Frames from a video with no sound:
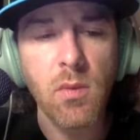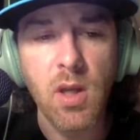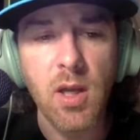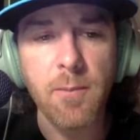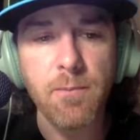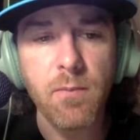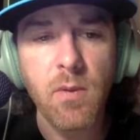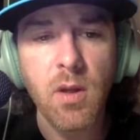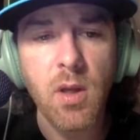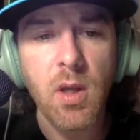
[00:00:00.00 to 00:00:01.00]
Yeah.
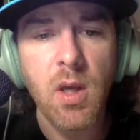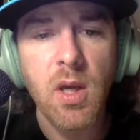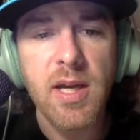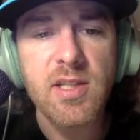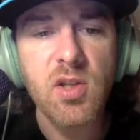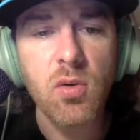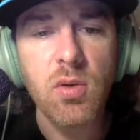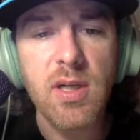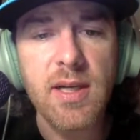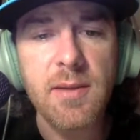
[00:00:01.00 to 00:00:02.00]
And
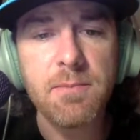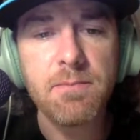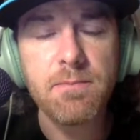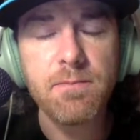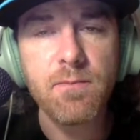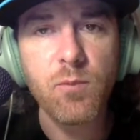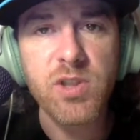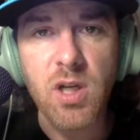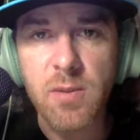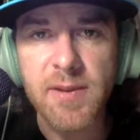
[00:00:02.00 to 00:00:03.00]
so
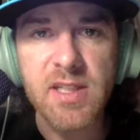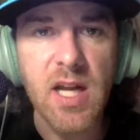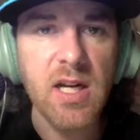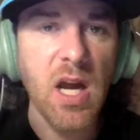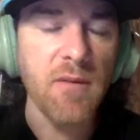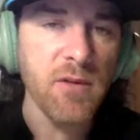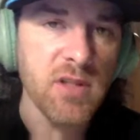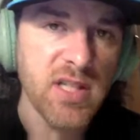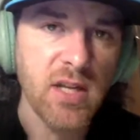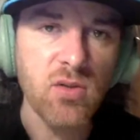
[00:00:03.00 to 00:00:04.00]
we talked about the
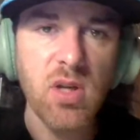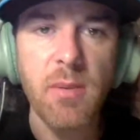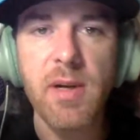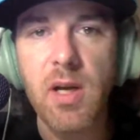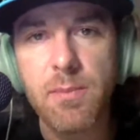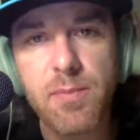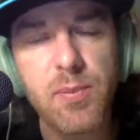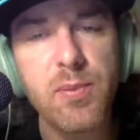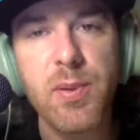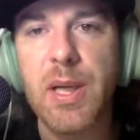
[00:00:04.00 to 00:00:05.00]
non-conference schedule coming up.
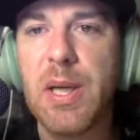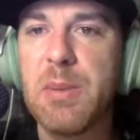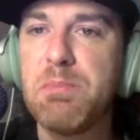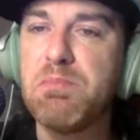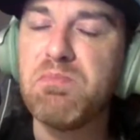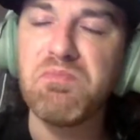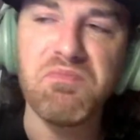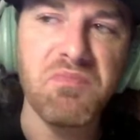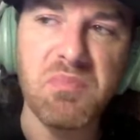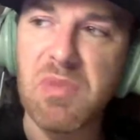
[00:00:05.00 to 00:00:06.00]

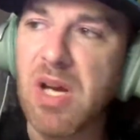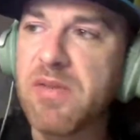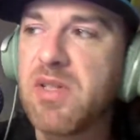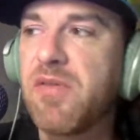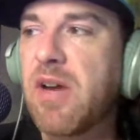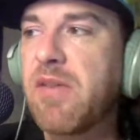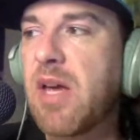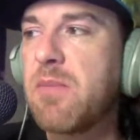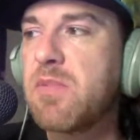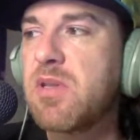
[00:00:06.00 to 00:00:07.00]
Obviously, 5
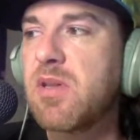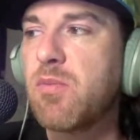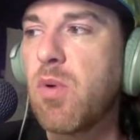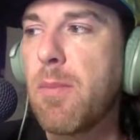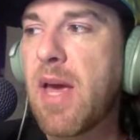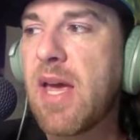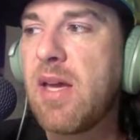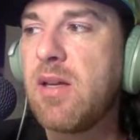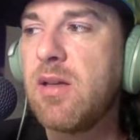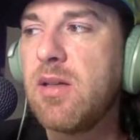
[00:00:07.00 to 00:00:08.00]
games
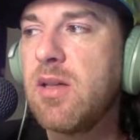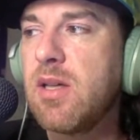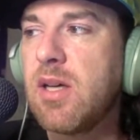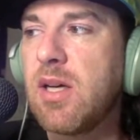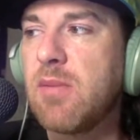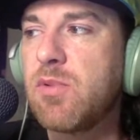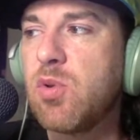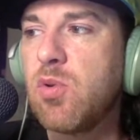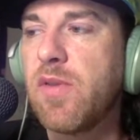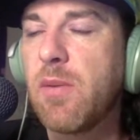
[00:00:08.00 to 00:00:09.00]
remain.
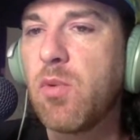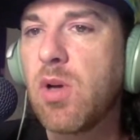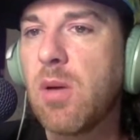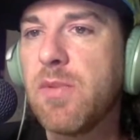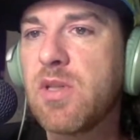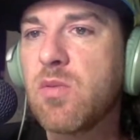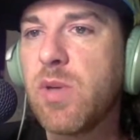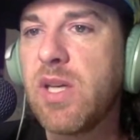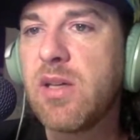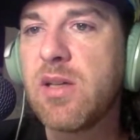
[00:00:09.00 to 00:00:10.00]
2 of them will come this
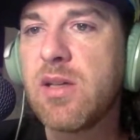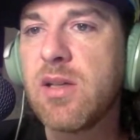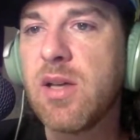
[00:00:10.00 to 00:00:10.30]
week.